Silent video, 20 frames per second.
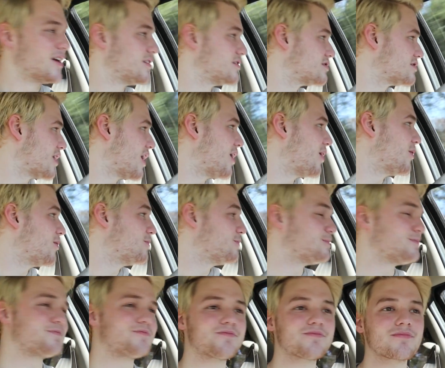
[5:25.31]
So,
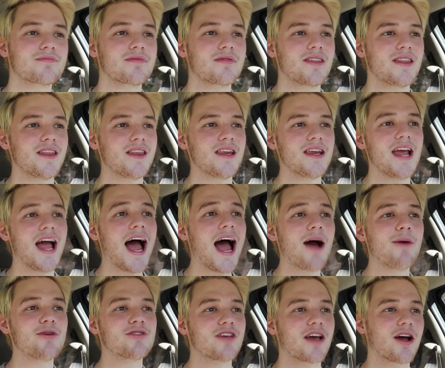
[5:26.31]

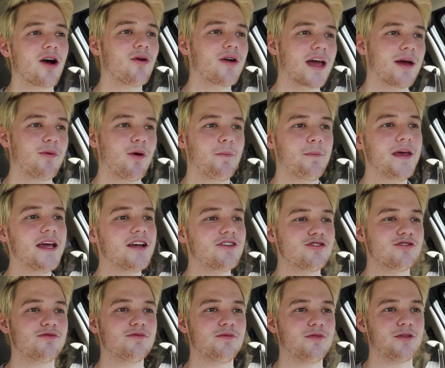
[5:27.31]
I was like, okay, well,
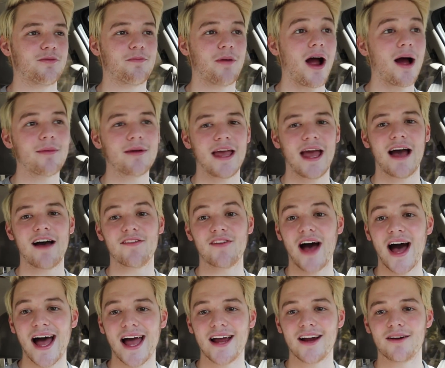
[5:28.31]
Pikachu would probably have
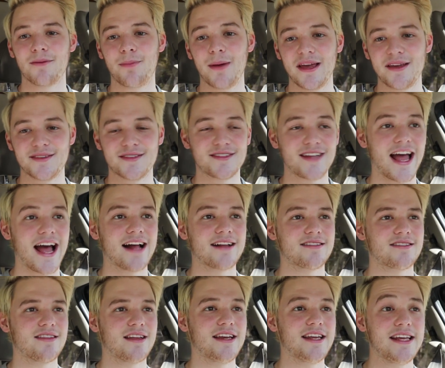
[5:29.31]
higher base
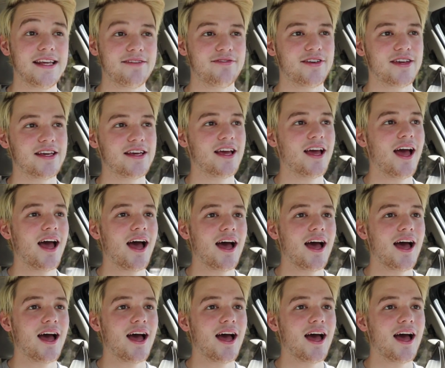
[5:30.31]
stats than Eevee.